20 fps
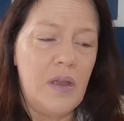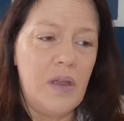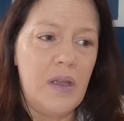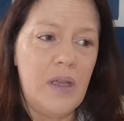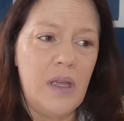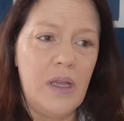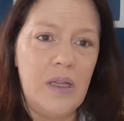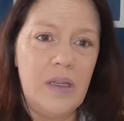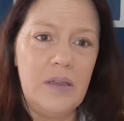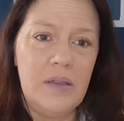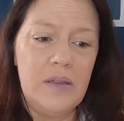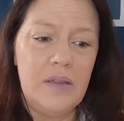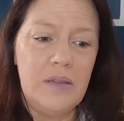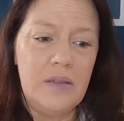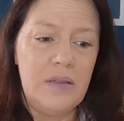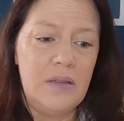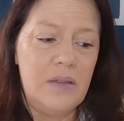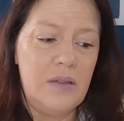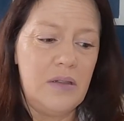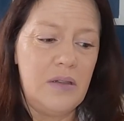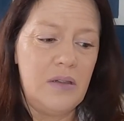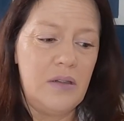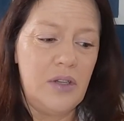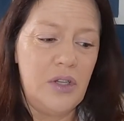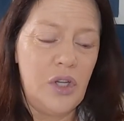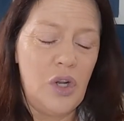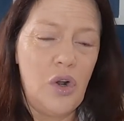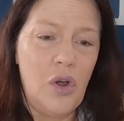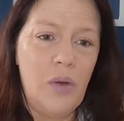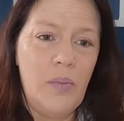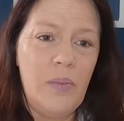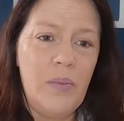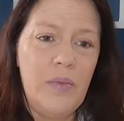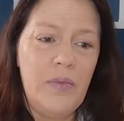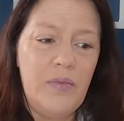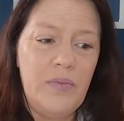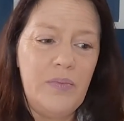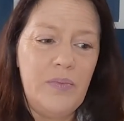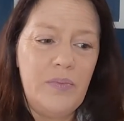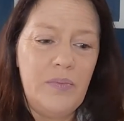and you know,
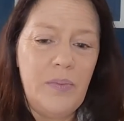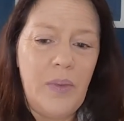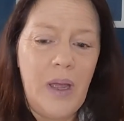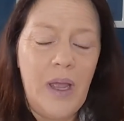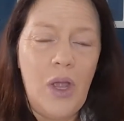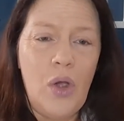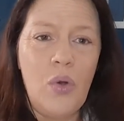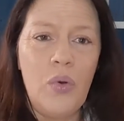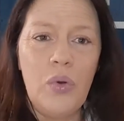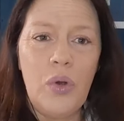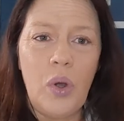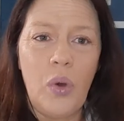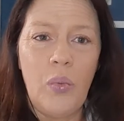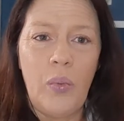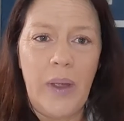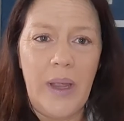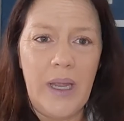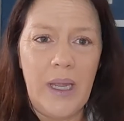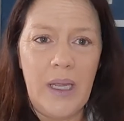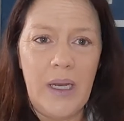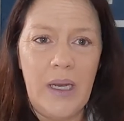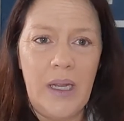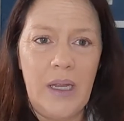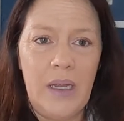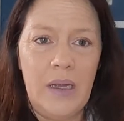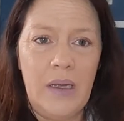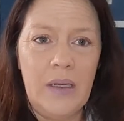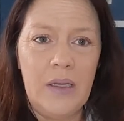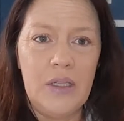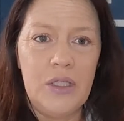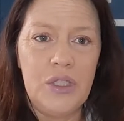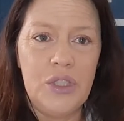my own awakening